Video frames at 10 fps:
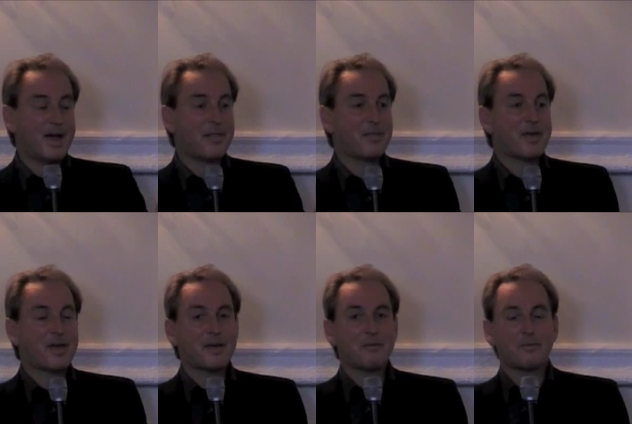And
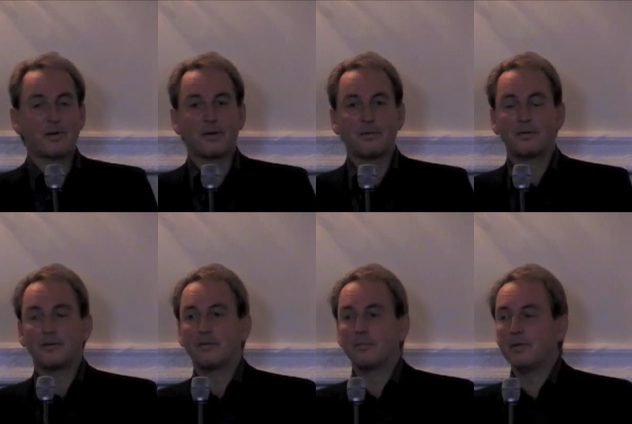there,
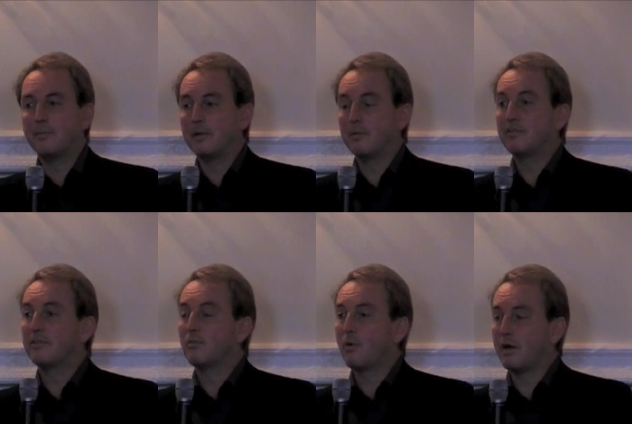um, to meet me, was
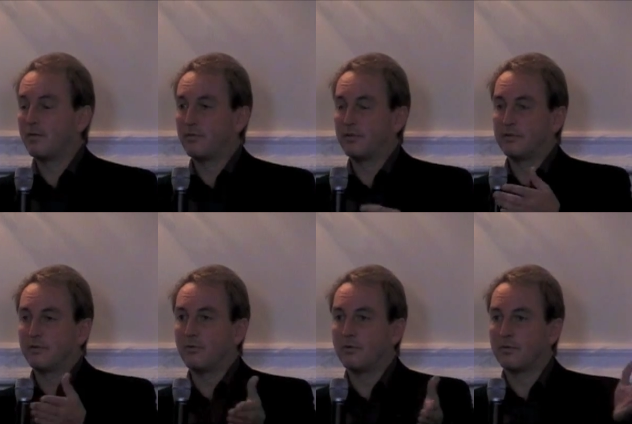his wife. The
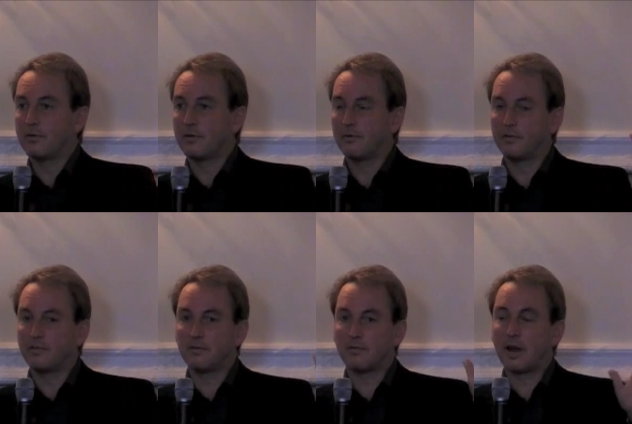door of the, of the
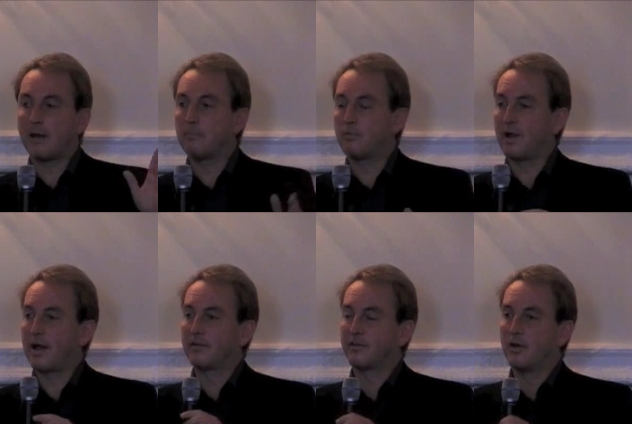sort of clapboard
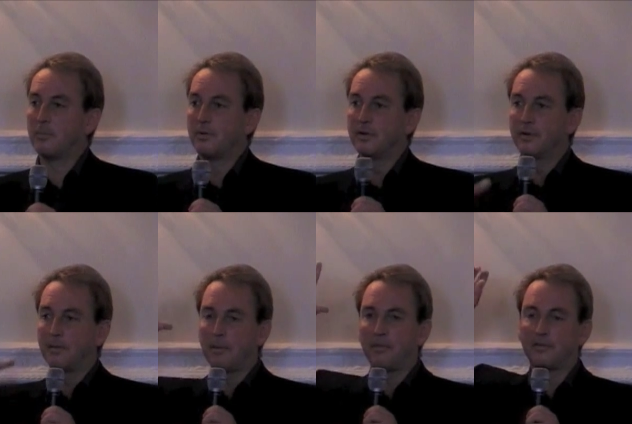house opened. I
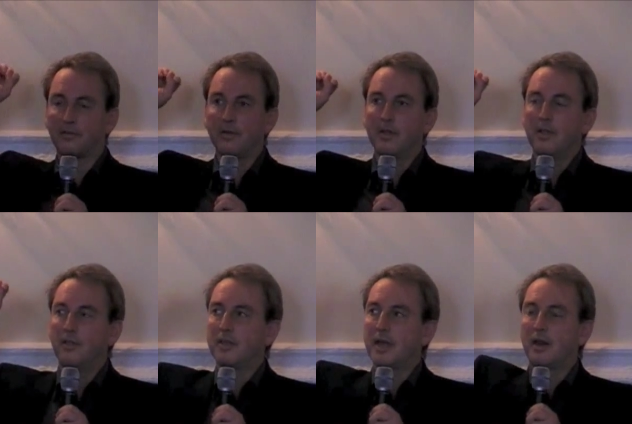remember the, sort
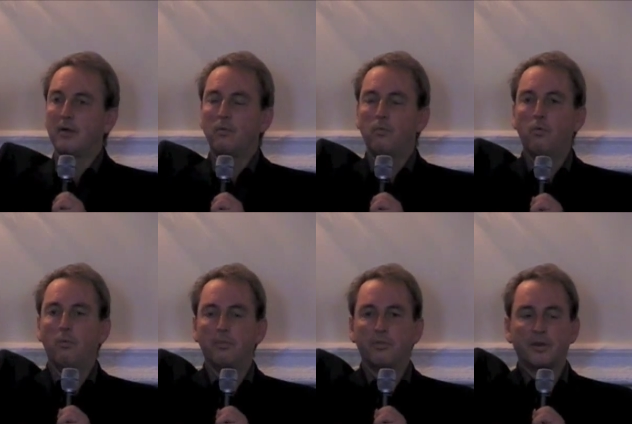of, the yellow
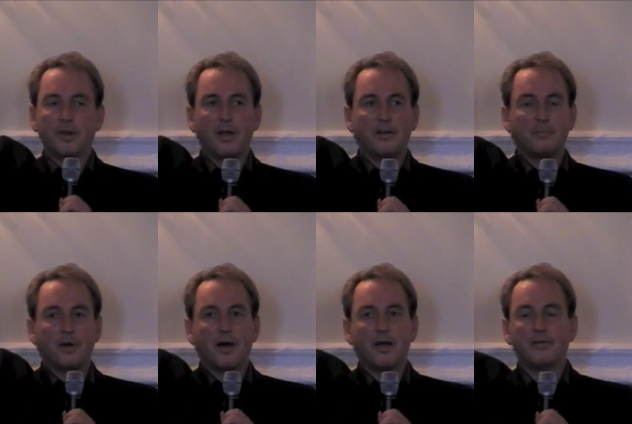warmth and light
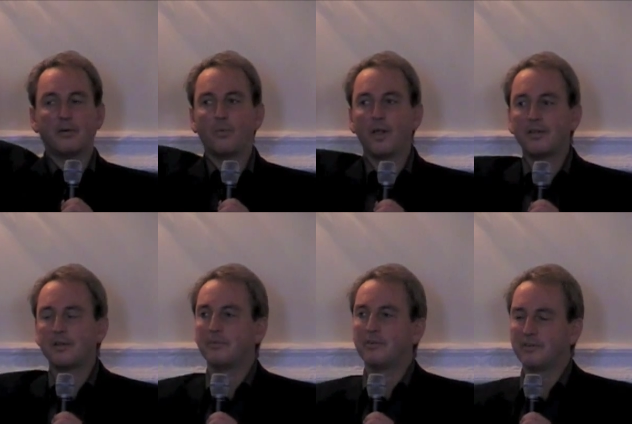behind her.
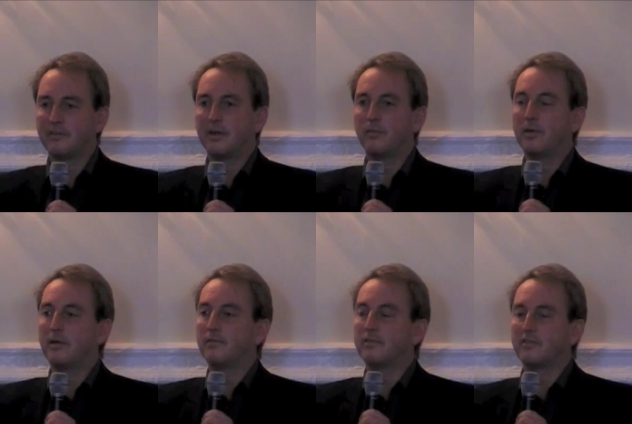Welcome, she said. We
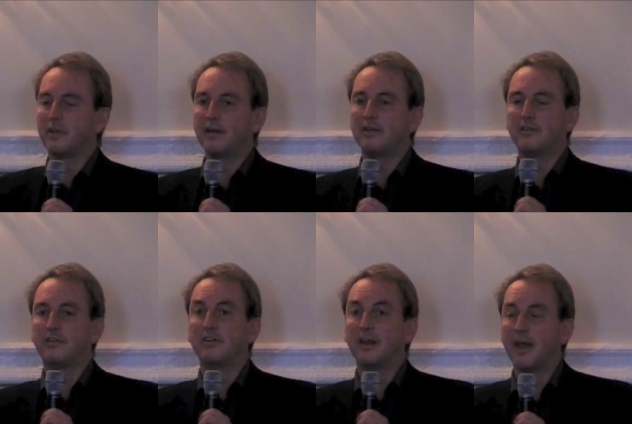have decided
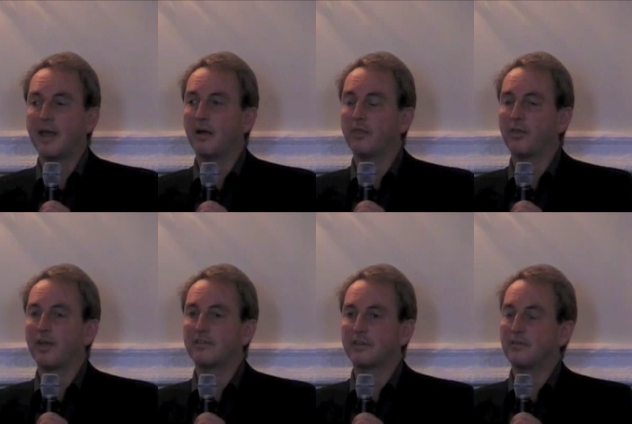to delay our
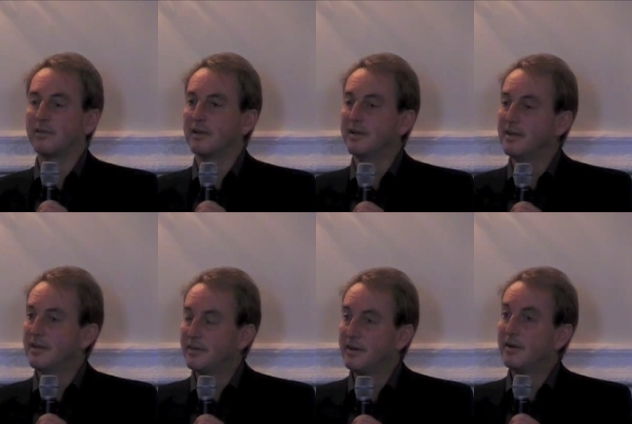Thanksgiving
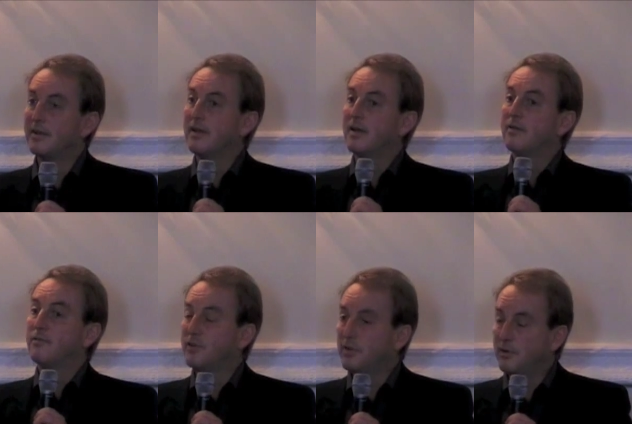dinner
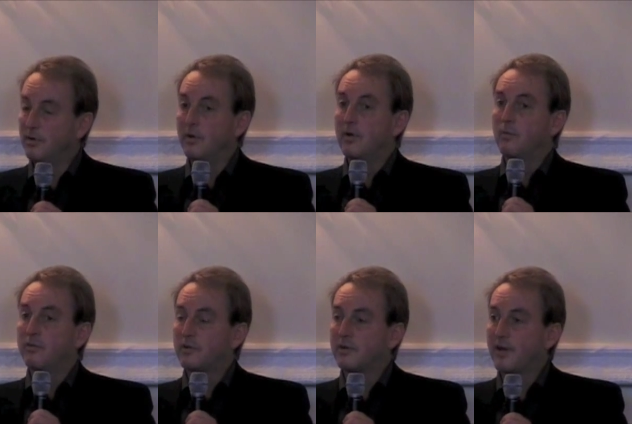for you.
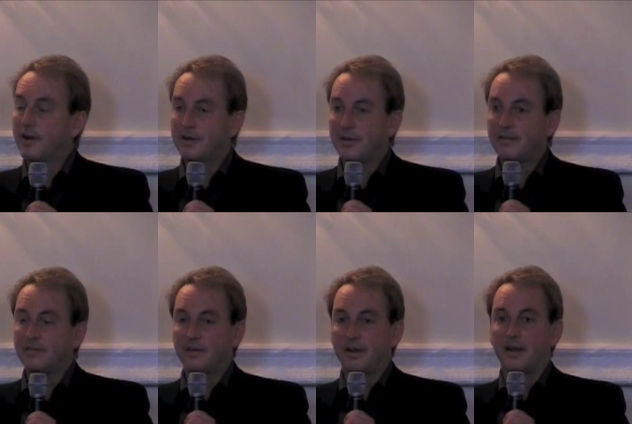We should have had it
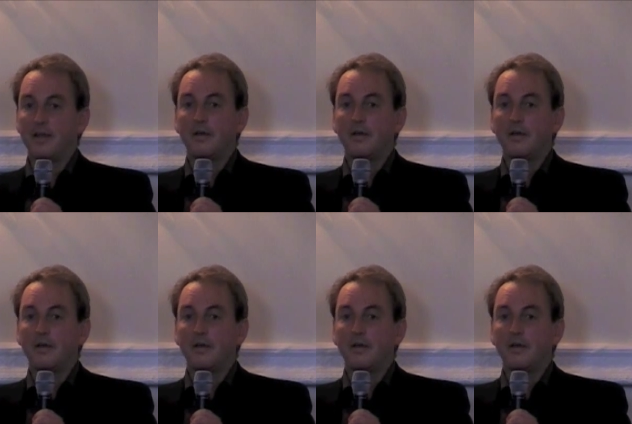yesterday.